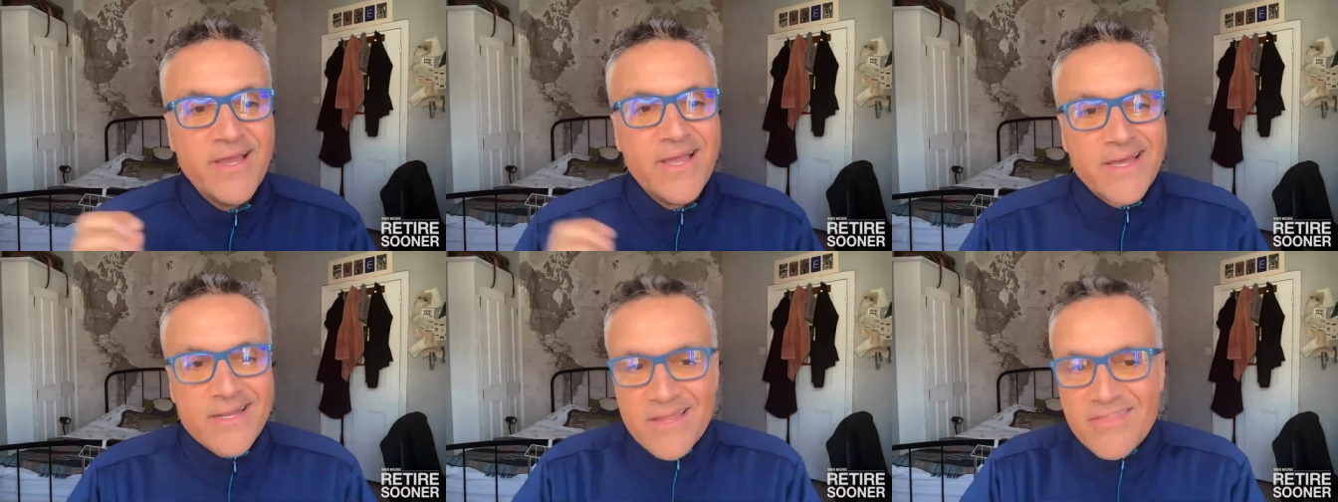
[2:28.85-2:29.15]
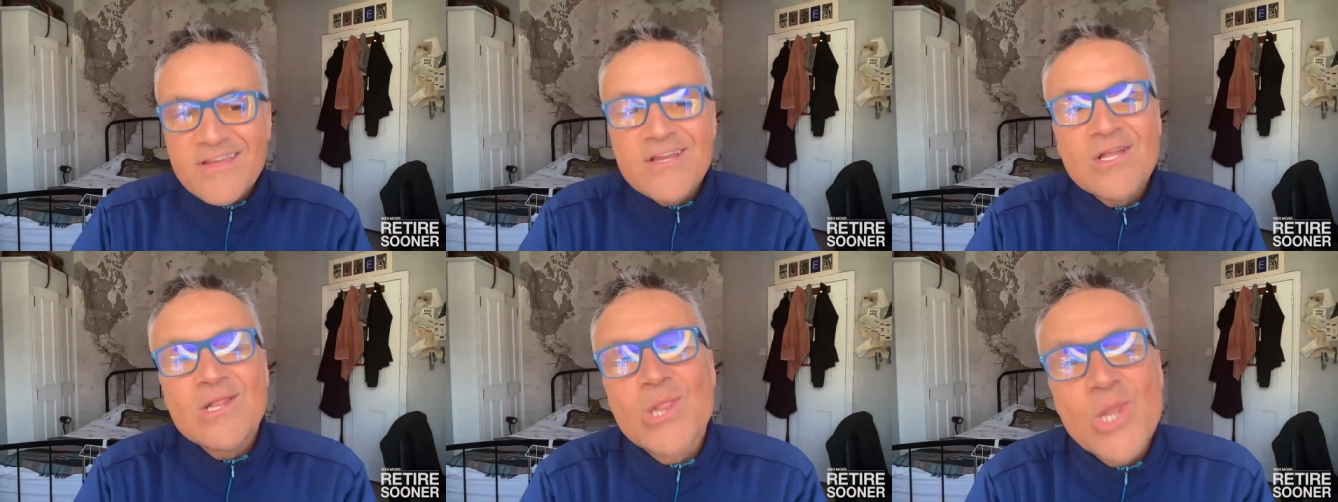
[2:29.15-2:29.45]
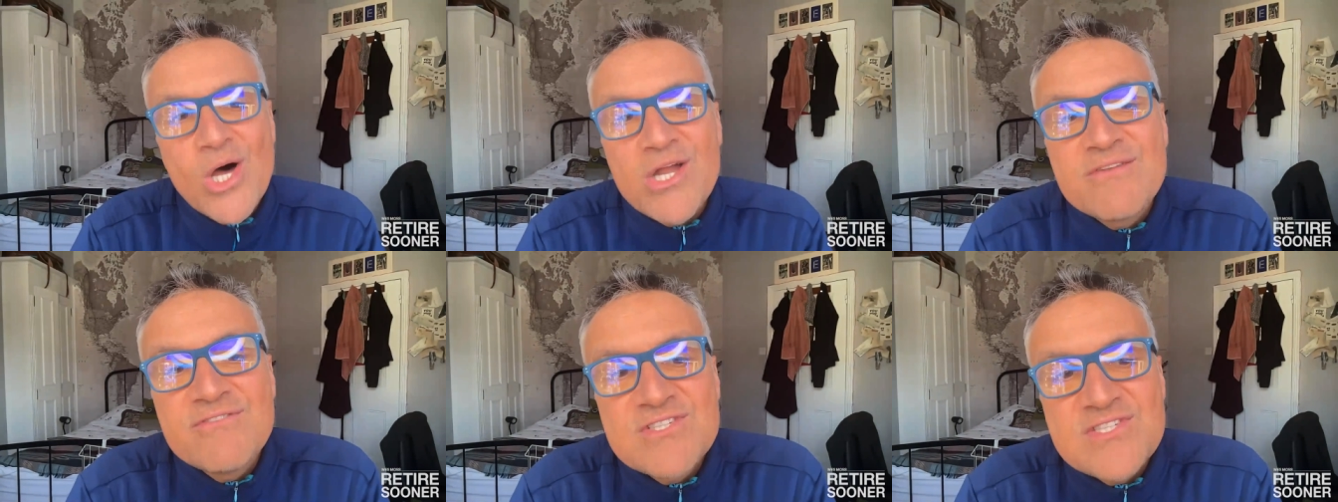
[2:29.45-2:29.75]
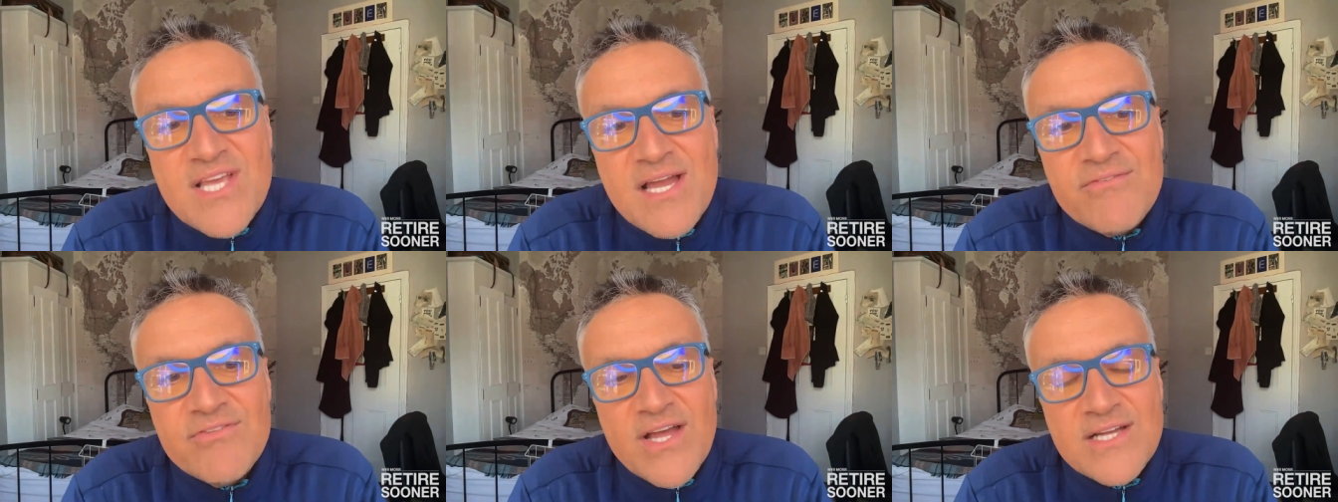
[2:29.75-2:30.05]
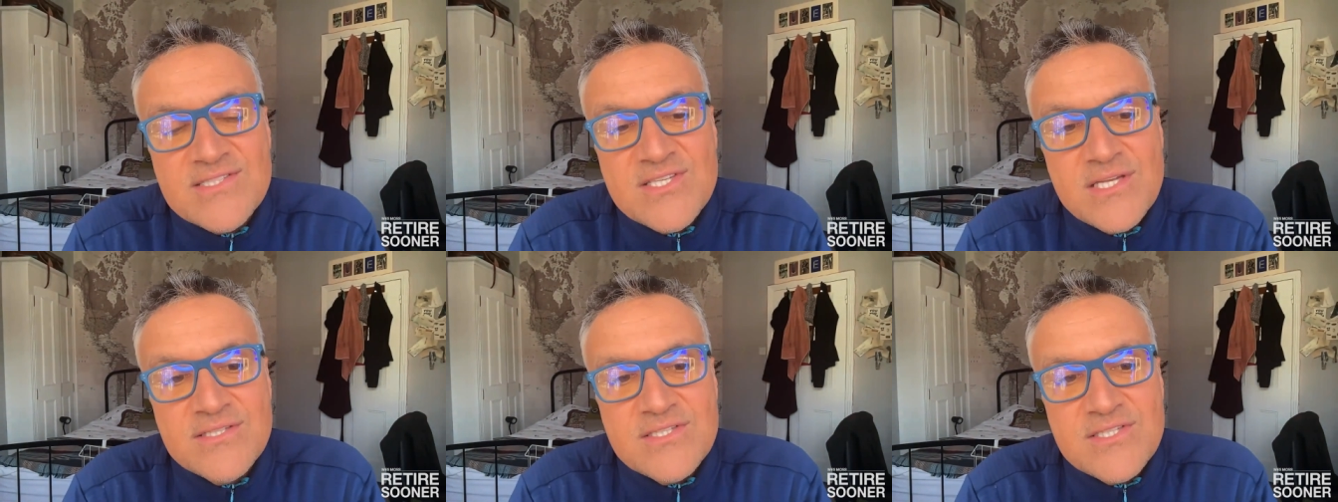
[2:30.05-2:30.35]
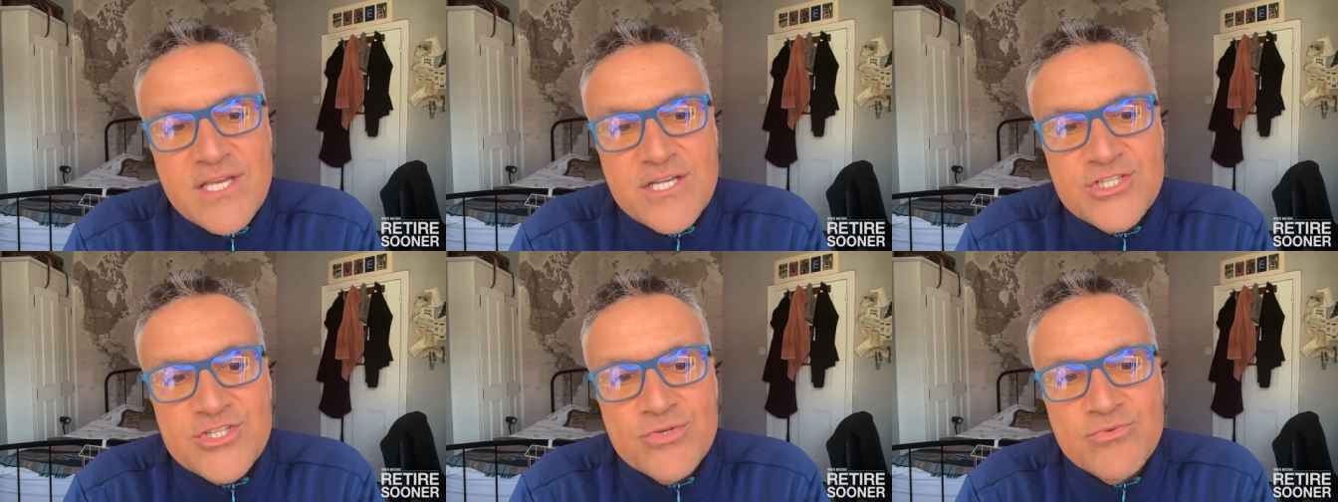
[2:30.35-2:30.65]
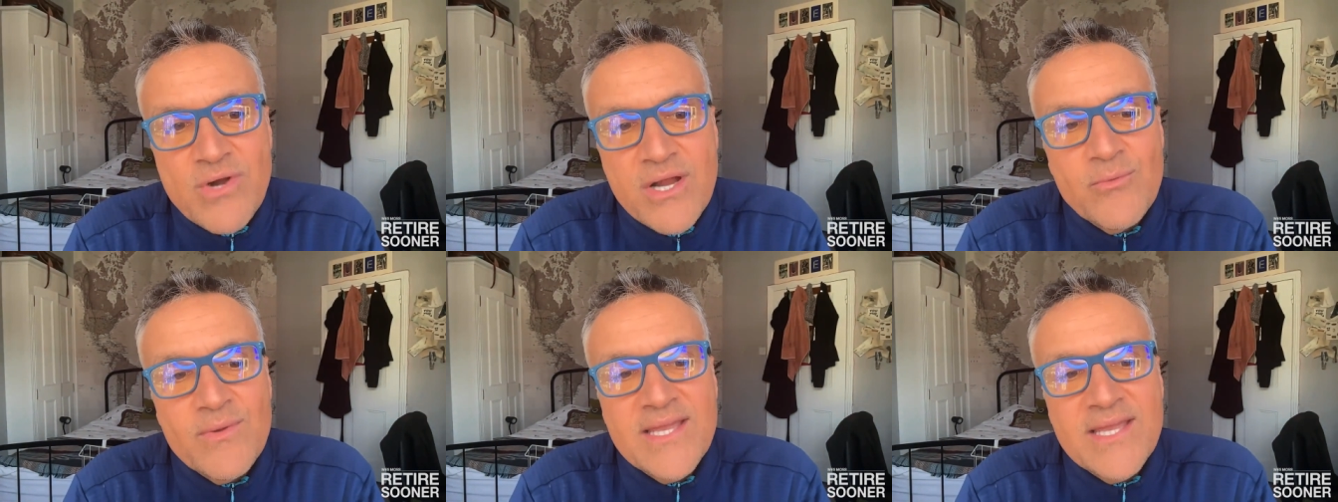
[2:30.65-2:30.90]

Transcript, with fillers: And I think a lot of us have that sensation, right?